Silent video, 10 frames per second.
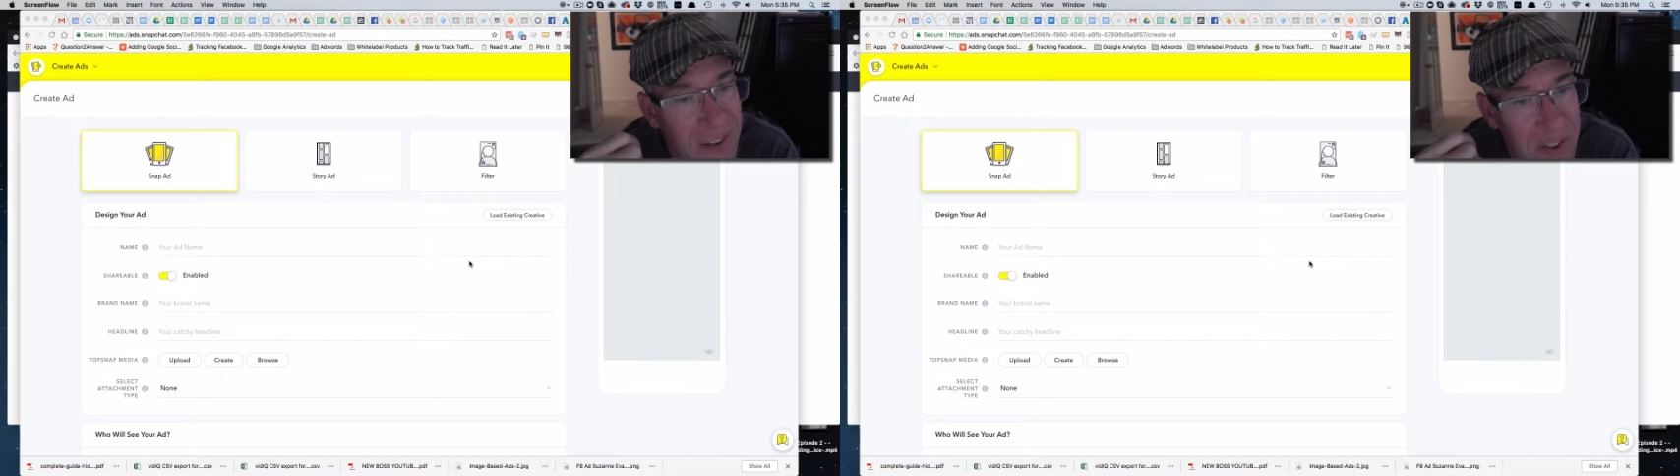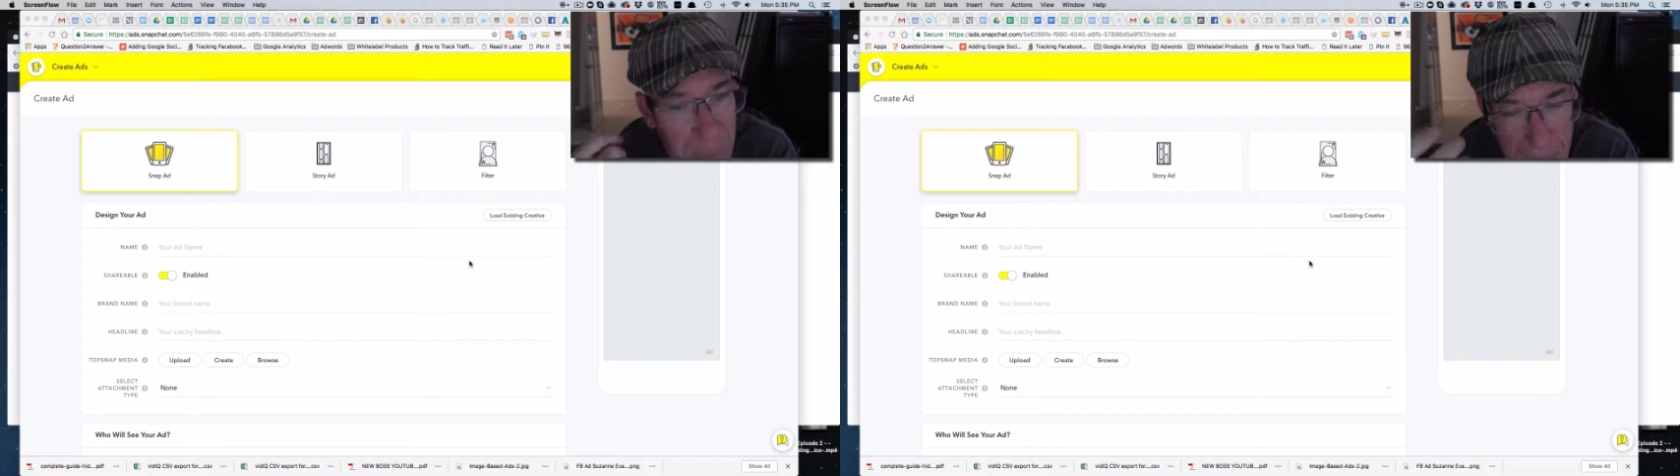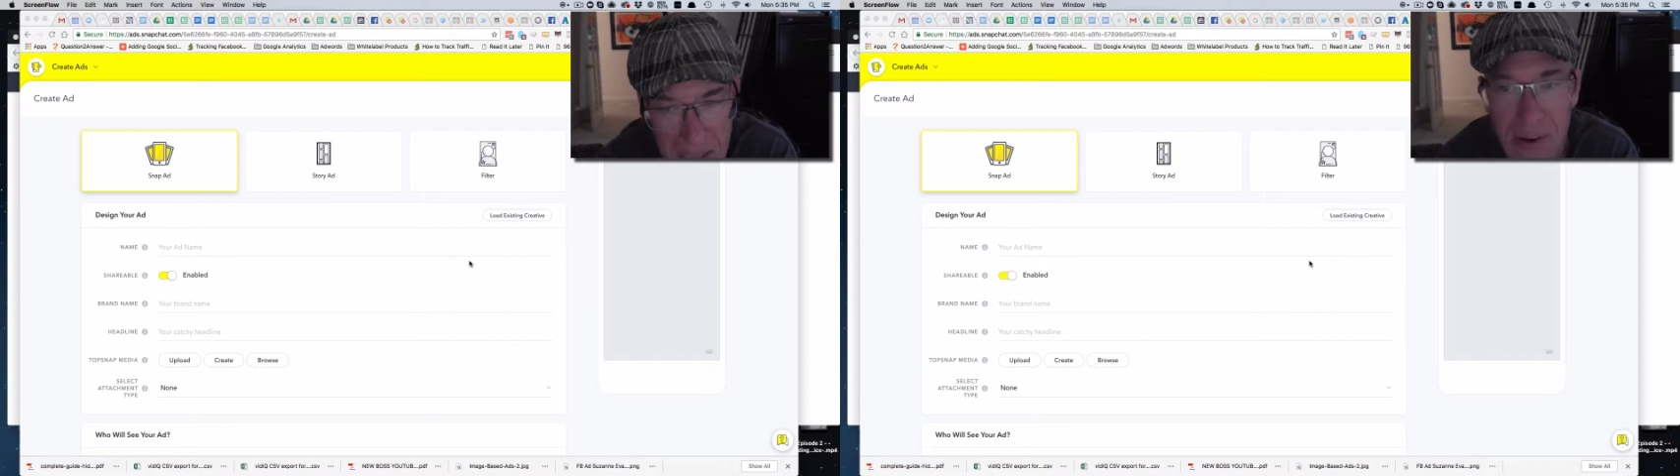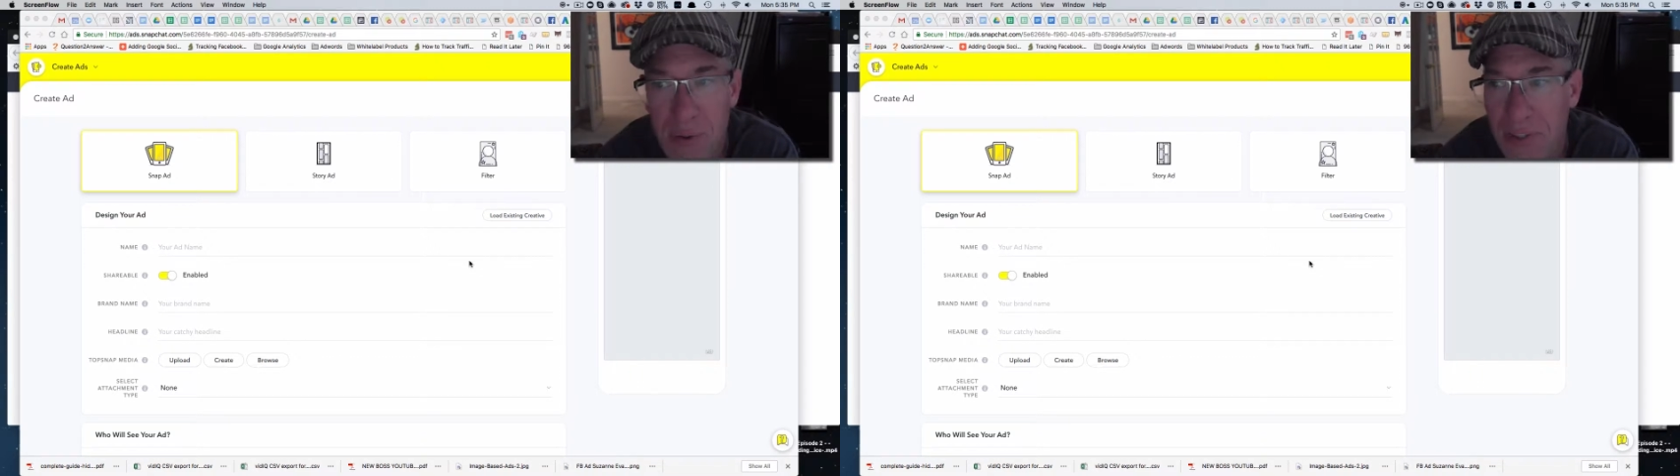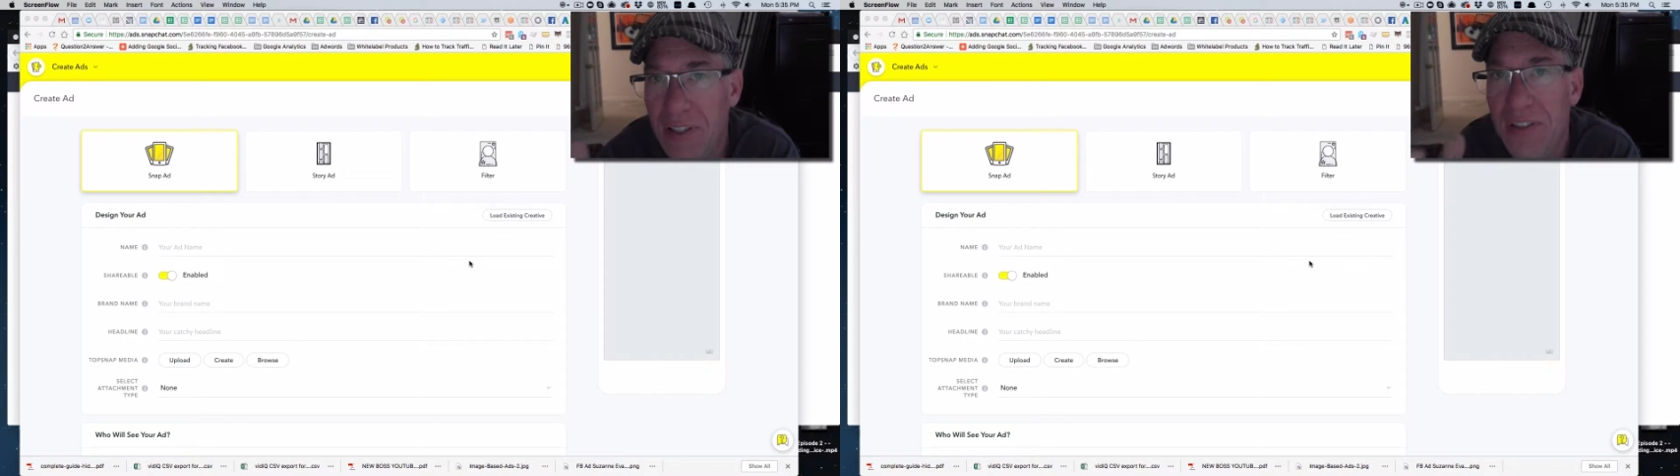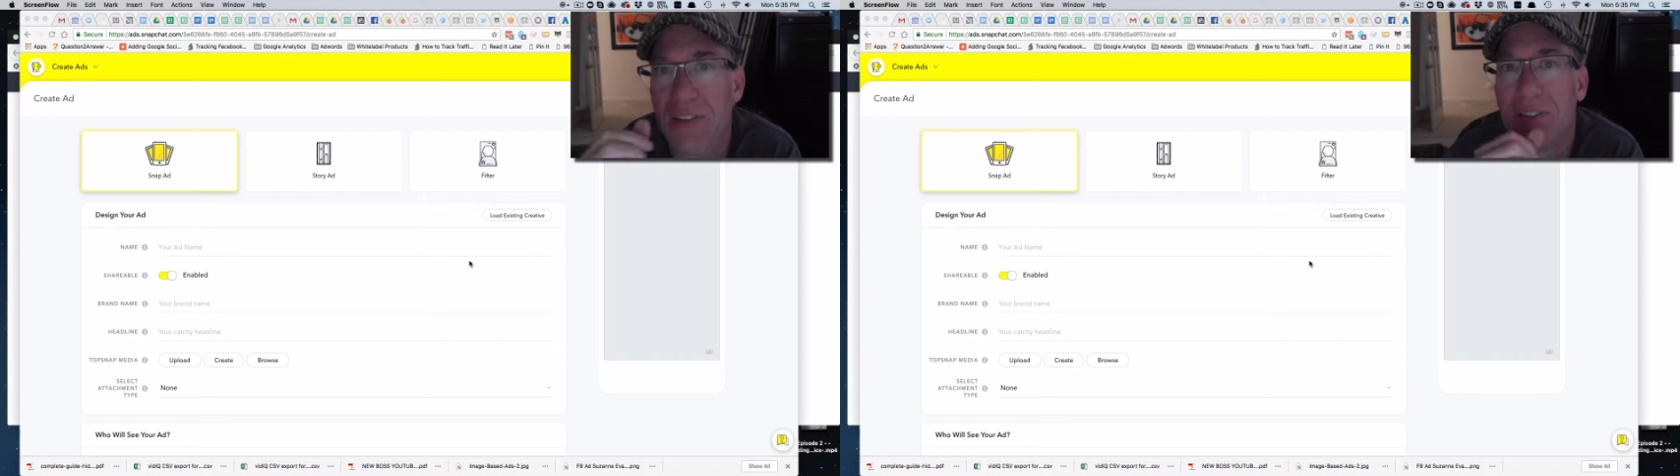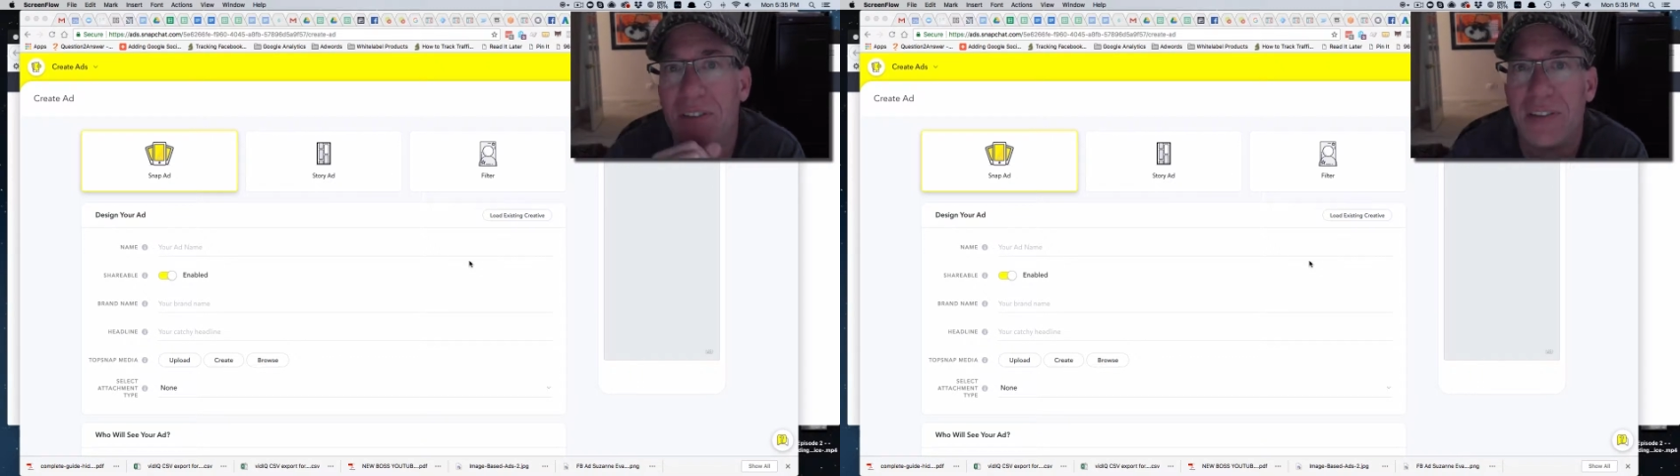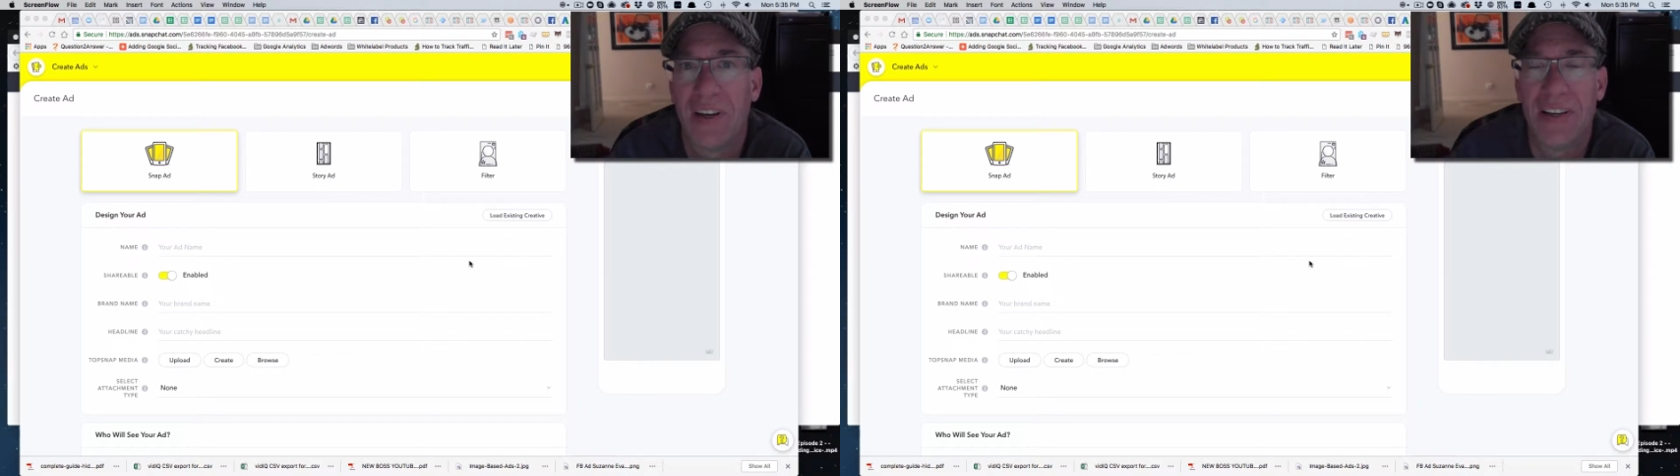the bad news
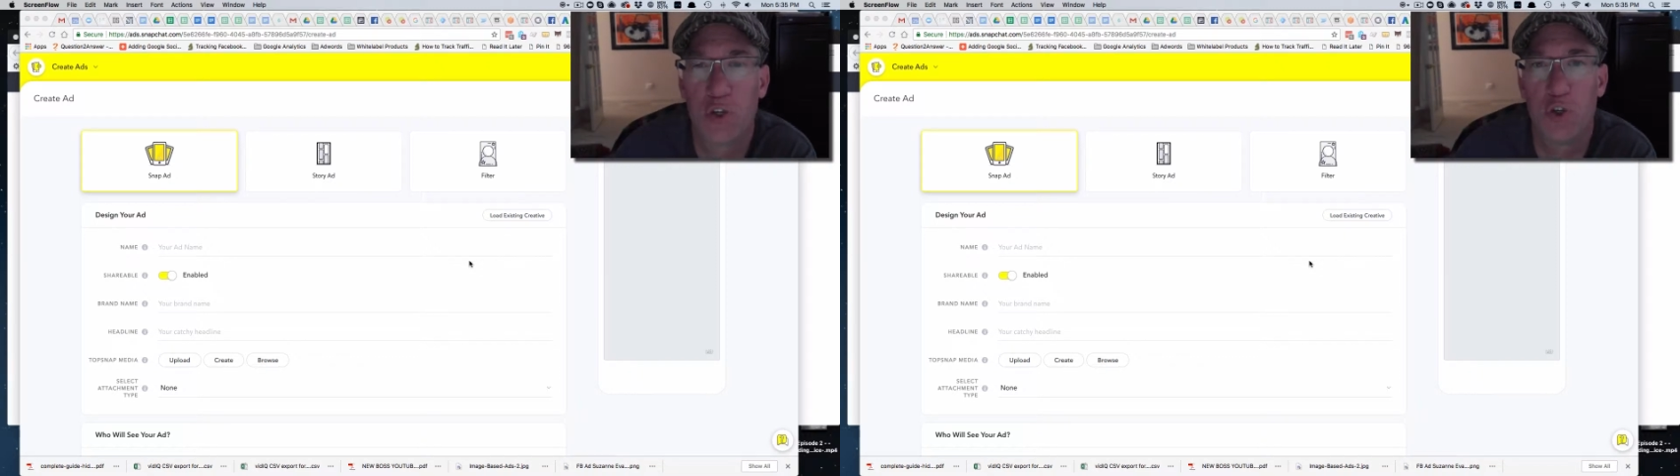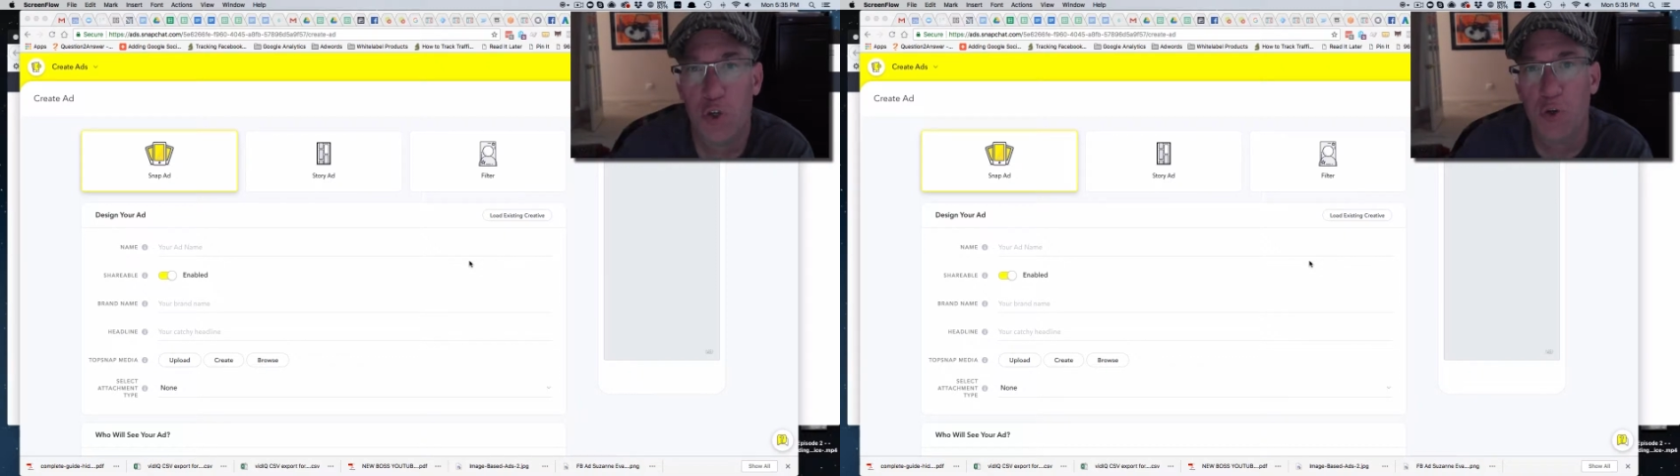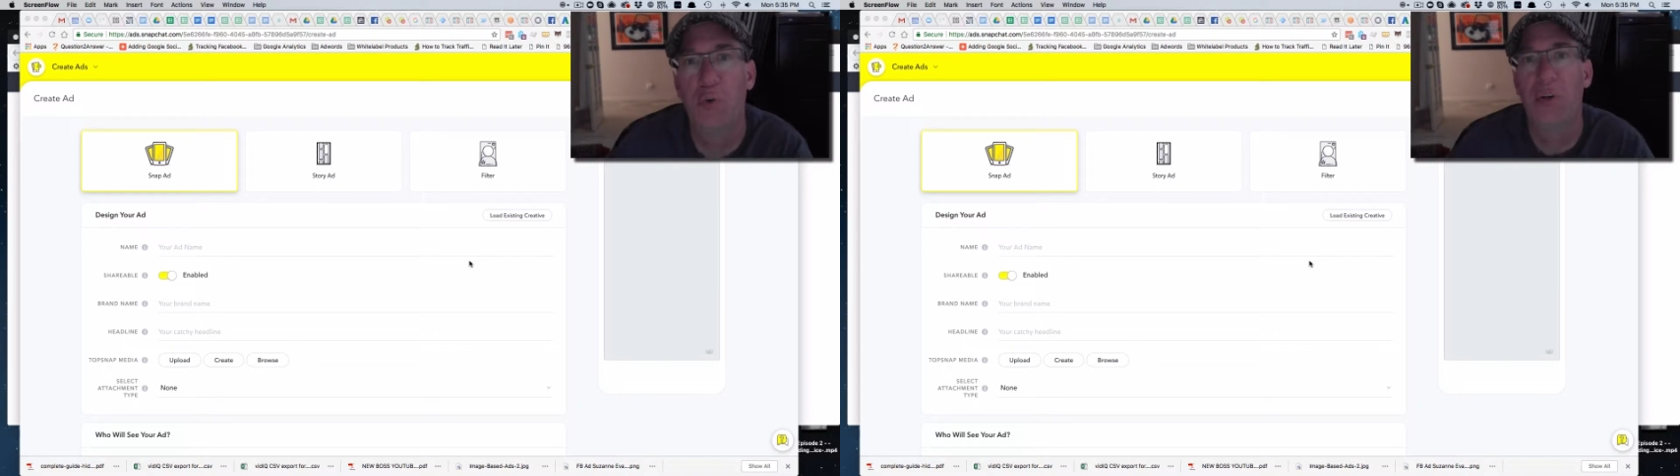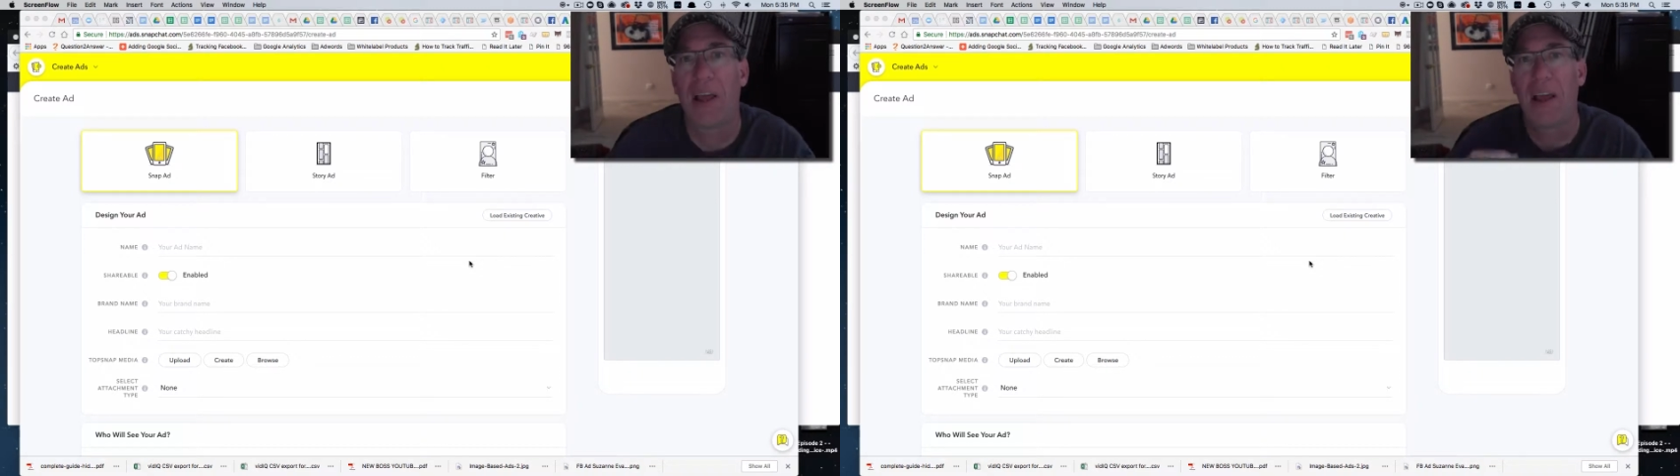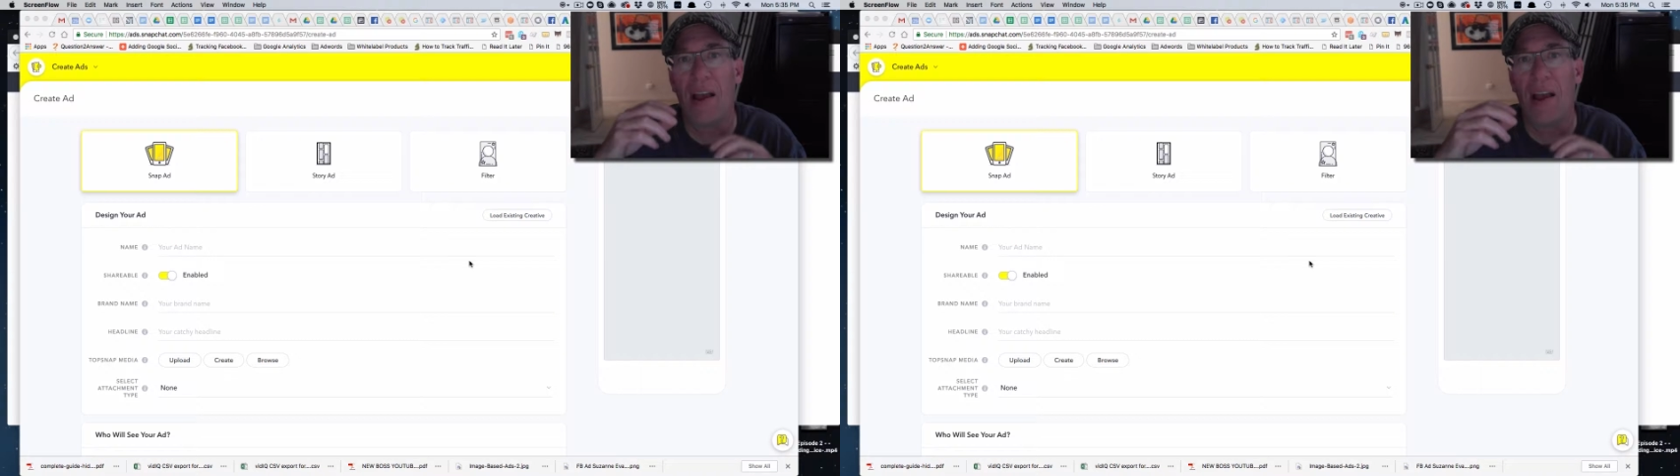is it's June